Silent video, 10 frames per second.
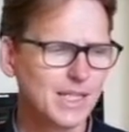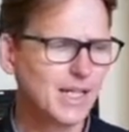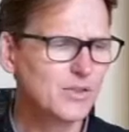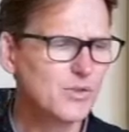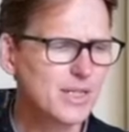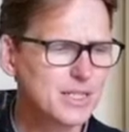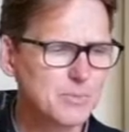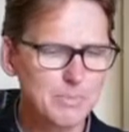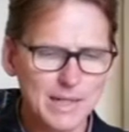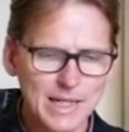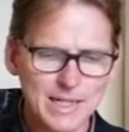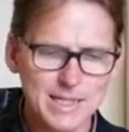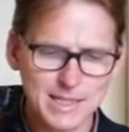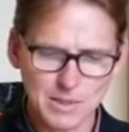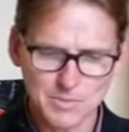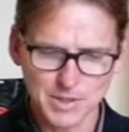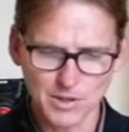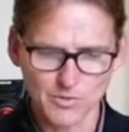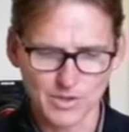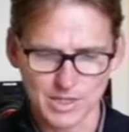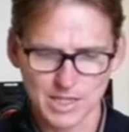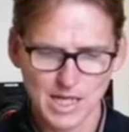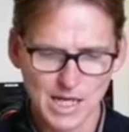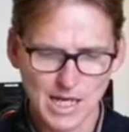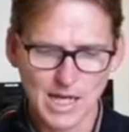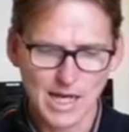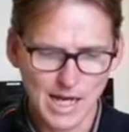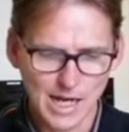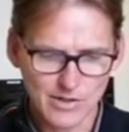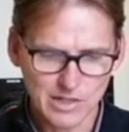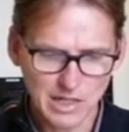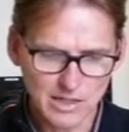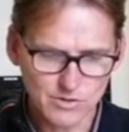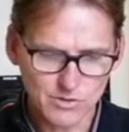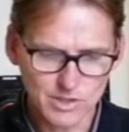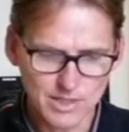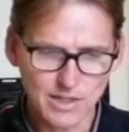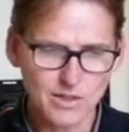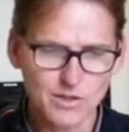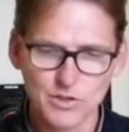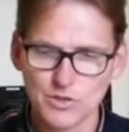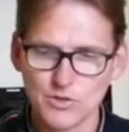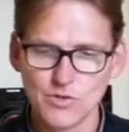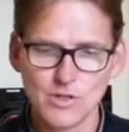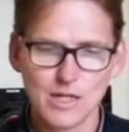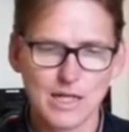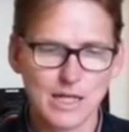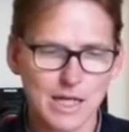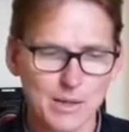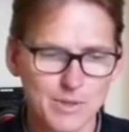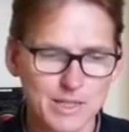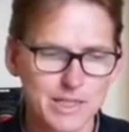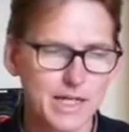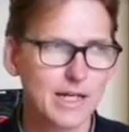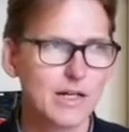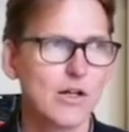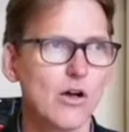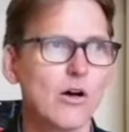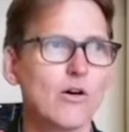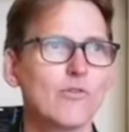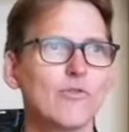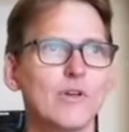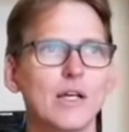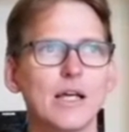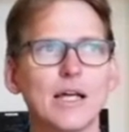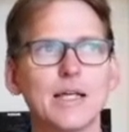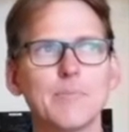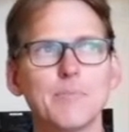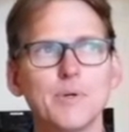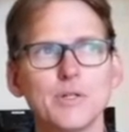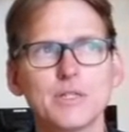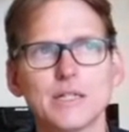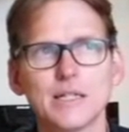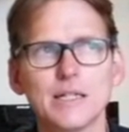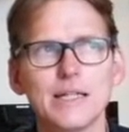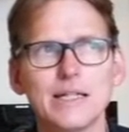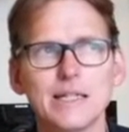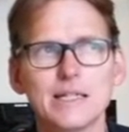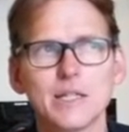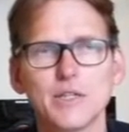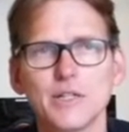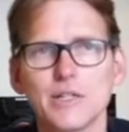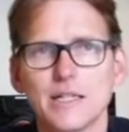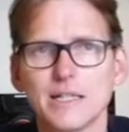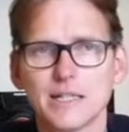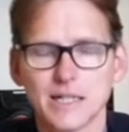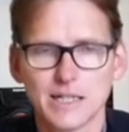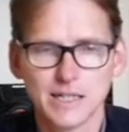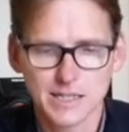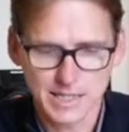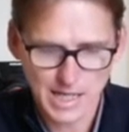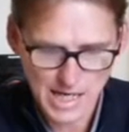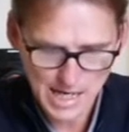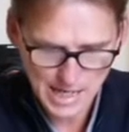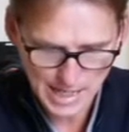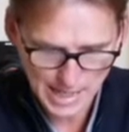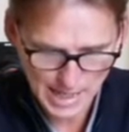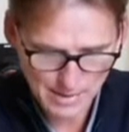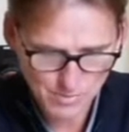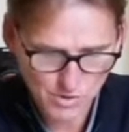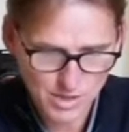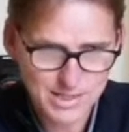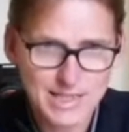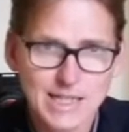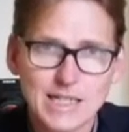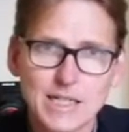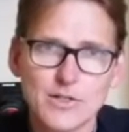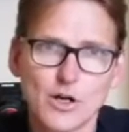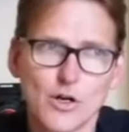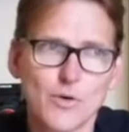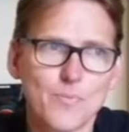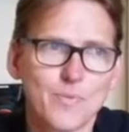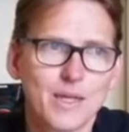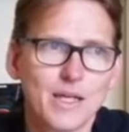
Now, to explain something of this, I'd like to tell you um, the tale of a person in his 30s, and his name was Inigo.